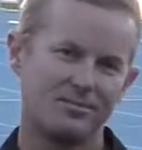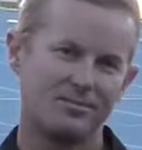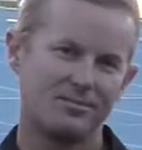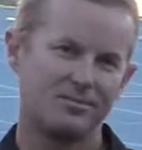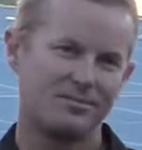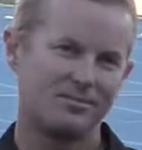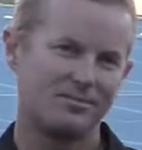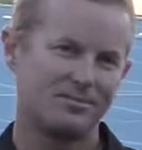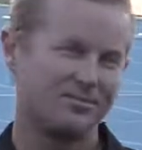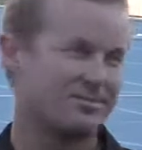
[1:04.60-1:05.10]

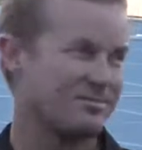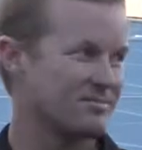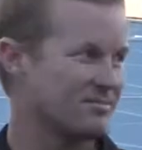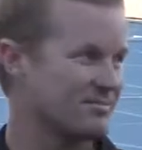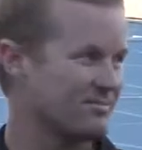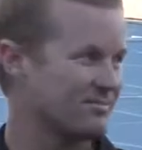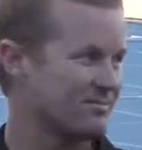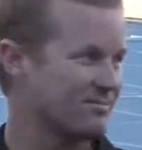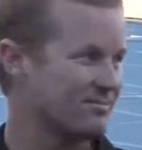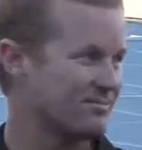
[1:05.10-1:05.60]

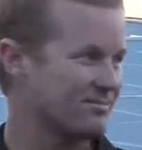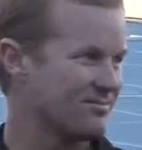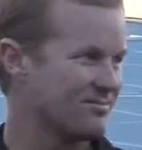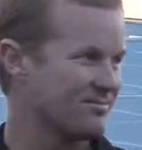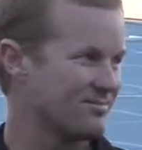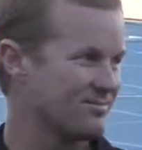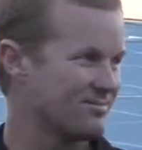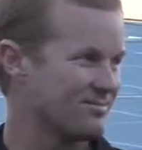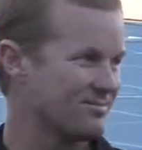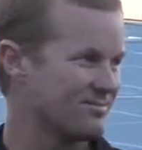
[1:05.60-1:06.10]

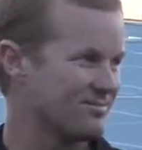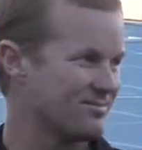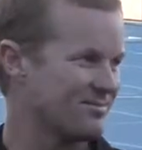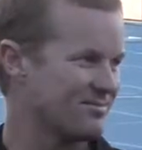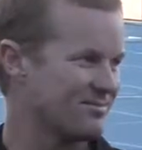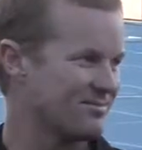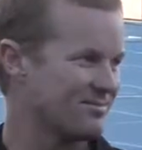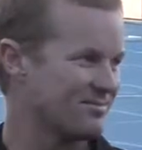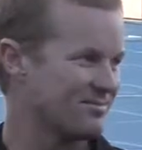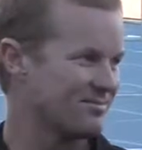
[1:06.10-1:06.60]

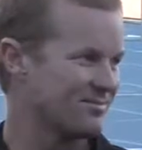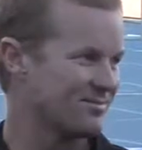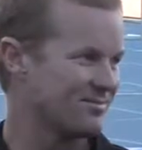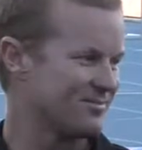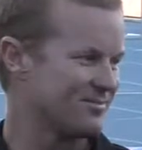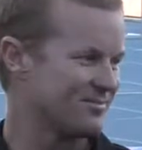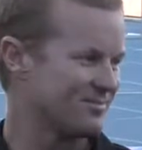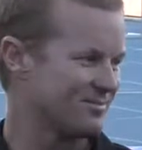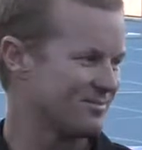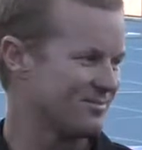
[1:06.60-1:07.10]

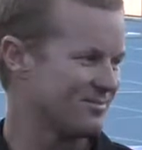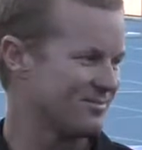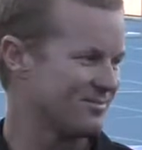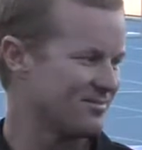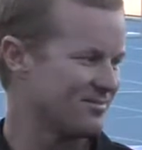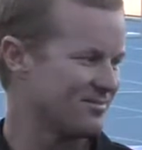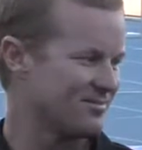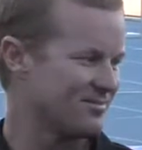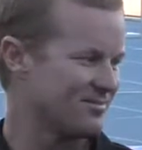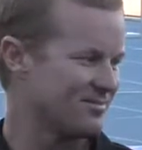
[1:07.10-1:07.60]

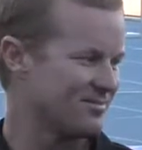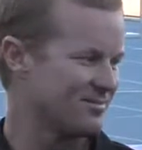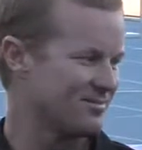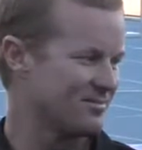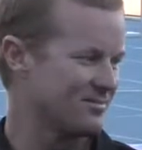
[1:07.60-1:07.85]
[no speech]